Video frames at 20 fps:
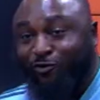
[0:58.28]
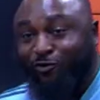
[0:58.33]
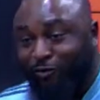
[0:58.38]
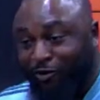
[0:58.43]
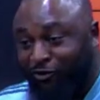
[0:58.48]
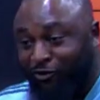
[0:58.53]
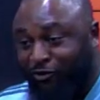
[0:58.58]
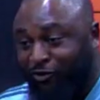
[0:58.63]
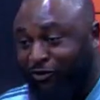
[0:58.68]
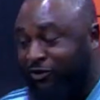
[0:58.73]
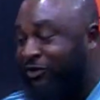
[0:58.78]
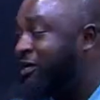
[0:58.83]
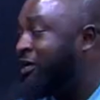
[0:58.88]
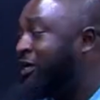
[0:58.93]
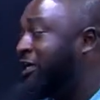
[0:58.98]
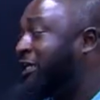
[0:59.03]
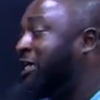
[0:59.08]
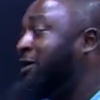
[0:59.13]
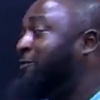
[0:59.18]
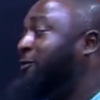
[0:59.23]
on
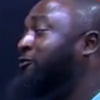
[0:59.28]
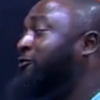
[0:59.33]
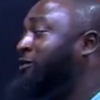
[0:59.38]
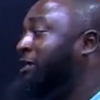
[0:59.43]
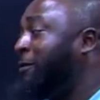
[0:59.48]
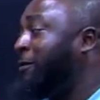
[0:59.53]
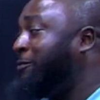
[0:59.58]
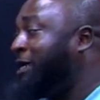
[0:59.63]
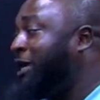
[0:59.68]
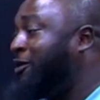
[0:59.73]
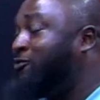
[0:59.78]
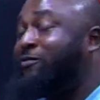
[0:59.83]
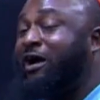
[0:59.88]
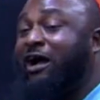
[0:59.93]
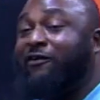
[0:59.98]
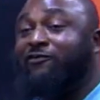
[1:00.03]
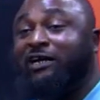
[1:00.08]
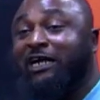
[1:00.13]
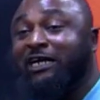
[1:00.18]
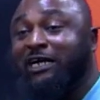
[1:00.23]
Cameroon. I mean, I
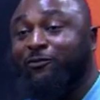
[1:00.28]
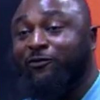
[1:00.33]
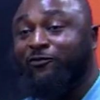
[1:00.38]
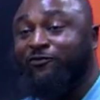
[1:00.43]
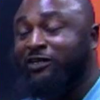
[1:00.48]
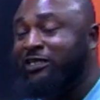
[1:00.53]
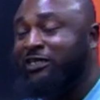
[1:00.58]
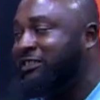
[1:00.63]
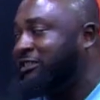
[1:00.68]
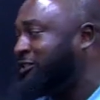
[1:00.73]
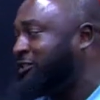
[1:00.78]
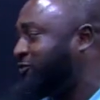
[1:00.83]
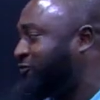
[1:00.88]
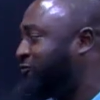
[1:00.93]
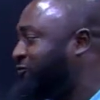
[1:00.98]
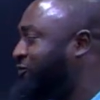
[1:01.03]
African Cup of Nations. No,